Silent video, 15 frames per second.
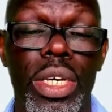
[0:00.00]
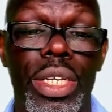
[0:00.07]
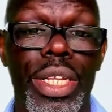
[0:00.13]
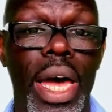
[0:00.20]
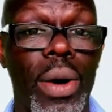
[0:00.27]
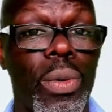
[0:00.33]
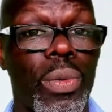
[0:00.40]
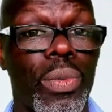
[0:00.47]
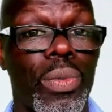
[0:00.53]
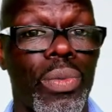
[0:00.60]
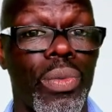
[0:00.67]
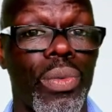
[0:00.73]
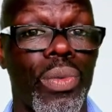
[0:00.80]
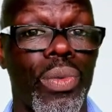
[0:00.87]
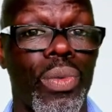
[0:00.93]
Now,
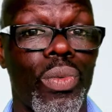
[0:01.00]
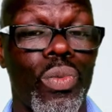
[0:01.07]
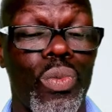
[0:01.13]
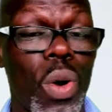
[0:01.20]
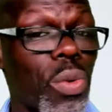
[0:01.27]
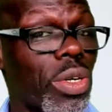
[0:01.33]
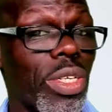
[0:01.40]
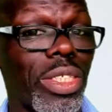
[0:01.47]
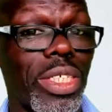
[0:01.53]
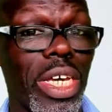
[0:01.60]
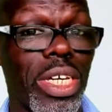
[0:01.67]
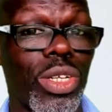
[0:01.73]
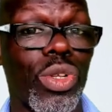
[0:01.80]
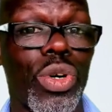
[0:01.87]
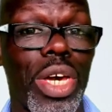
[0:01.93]
what we're going to
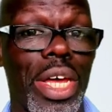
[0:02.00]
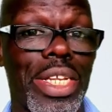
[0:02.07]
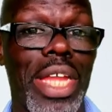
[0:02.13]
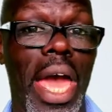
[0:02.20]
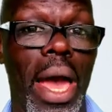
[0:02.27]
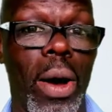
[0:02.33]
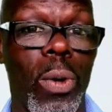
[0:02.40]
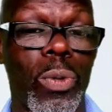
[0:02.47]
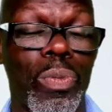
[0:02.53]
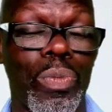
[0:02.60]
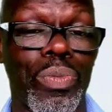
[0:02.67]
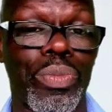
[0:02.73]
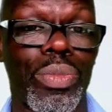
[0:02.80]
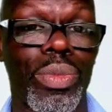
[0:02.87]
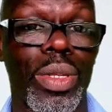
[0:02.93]
take a look at now
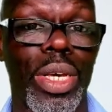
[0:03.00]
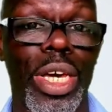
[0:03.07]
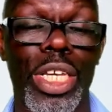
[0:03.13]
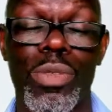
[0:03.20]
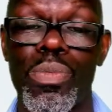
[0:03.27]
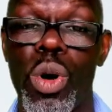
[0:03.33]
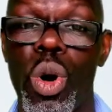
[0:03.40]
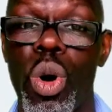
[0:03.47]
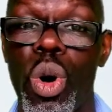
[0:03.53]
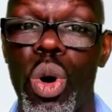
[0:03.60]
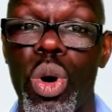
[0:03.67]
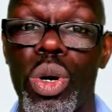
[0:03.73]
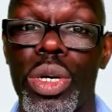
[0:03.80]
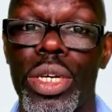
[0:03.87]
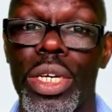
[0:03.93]
is
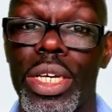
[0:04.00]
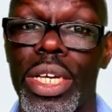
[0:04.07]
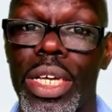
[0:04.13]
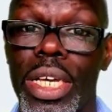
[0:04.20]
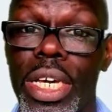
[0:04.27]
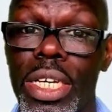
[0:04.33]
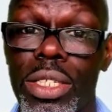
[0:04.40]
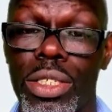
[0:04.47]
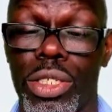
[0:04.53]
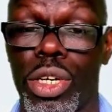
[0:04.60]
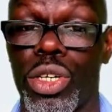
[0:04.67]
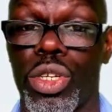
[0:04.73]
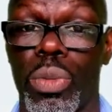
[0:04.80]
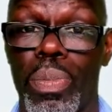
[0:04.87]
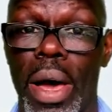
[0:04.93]
more
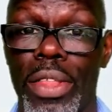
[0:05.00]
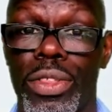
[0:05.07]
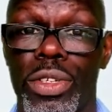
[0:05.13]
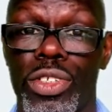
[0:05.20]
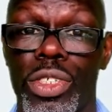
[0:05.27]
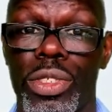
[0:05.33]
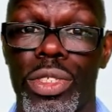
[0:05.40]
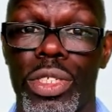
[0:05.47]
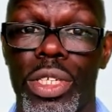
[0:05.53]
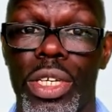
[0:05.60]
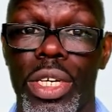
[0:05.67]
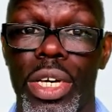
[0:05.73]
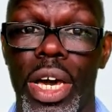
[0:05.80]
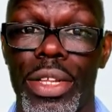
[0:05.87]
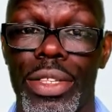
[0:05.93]
internal pathogens.
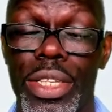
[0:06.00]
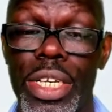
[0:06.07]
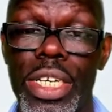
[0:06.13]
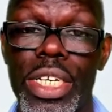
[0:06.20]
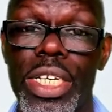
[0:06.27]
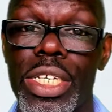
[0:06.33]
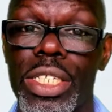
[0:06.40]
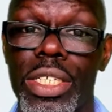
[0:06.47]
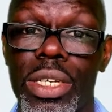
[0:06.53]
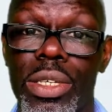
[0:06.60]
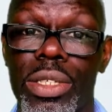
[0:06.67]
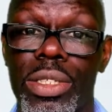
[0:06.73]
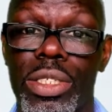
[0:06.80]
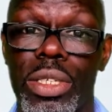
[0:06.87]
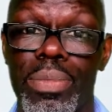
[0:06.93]
And these,
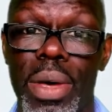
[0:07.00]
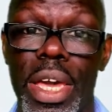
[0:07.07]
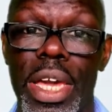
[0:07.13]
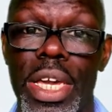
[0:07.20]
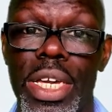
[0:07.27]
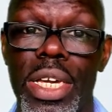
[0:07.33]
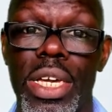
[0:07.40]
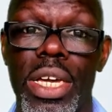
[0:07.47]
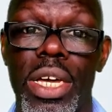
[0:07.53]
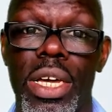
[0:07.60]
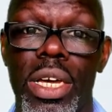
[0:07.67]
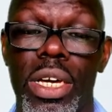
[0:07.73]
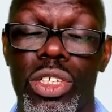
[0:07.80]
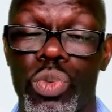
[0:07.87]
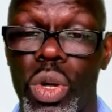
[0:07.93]
to me,
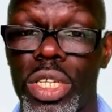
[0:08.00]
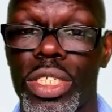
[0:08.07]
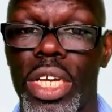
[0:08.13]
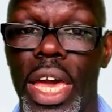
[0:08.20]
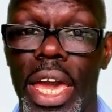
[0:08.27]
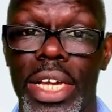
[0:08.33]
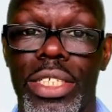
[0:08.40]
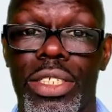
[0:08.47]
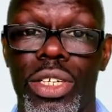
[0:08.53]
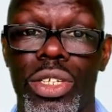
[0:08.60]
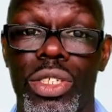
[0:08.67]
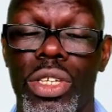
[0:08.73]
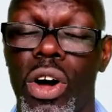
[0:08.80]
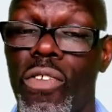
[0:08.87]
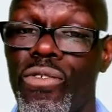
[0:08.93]
as well as your
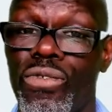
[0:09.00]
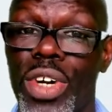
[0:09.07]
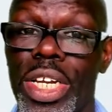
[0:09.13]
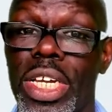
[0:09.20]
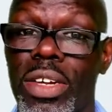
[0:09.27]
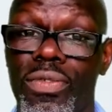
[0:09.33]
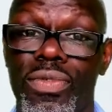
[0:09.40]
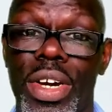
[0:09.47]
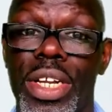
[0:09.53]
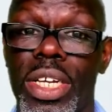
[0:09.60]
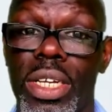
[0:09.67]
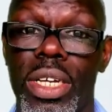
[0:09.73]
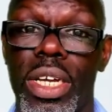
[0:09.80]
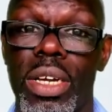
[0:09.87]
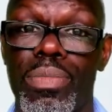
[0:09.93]
external, are very,
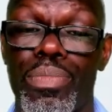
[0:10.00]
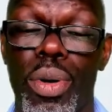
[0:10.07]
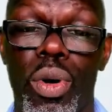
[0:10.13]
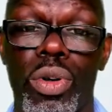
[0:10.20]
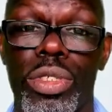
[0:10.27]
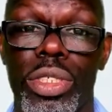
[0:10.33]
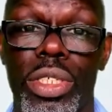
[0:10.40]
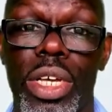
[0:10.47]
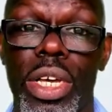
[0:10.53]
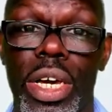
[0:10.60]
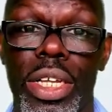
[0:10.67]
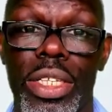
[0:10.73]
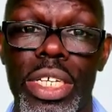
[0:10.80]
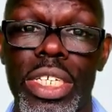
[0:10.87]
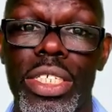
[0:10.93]
very important.
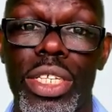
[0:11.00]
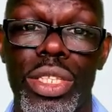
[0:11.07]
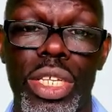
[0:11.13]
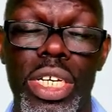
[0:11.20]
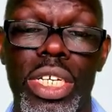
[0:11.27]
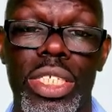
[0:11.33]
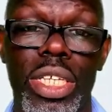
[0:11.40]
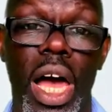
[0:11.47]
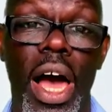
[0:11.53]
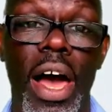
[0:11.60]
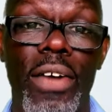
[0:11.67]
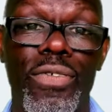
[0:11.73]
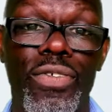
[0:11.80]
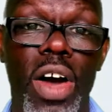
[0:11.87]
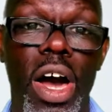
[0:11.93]
And these are things that
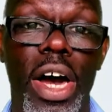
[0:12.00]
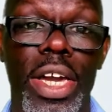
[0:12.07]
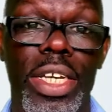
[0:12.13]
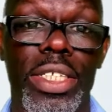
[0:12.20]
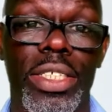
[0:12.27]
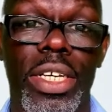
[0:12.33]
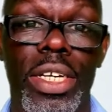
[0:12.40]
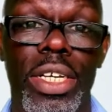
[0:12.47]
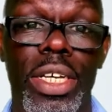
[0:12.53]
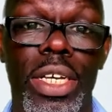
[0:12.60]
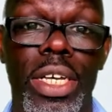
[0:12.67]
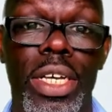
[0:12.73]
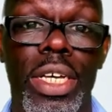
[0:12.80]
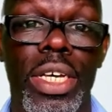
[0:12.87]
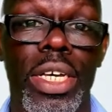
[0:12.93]
I find
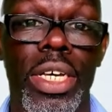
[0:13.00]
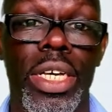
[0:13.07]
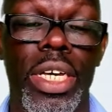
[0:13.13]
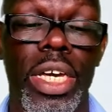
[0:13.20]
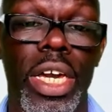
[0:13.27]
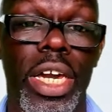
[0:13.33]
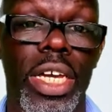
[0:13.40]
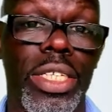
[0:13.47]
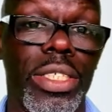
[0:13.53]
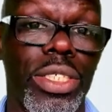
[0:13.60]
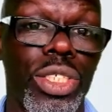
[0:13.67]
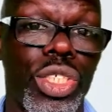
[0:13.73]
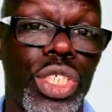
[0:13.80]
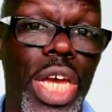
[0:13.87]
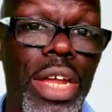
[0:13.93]
in
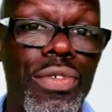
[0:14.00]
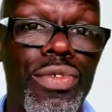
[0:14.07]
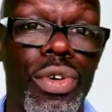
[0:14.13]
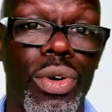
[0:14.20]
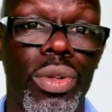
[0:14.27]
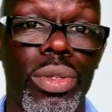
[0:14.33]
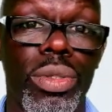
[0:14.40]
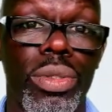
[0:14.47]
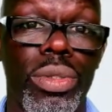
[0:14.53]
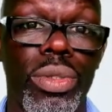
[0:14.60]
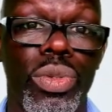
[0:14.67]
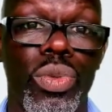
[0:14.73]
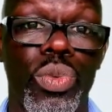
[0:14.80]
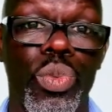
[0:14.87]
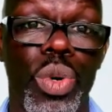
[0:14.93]
general
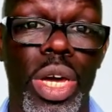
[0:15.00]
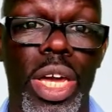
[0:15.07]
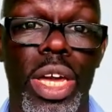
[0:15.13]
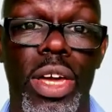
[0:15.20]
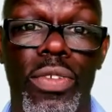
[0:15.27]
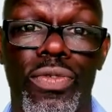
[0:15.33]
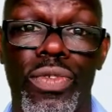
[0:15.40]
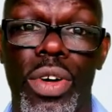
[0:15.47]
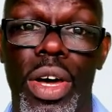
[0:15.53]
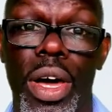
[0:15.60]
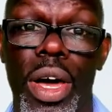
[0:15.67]
with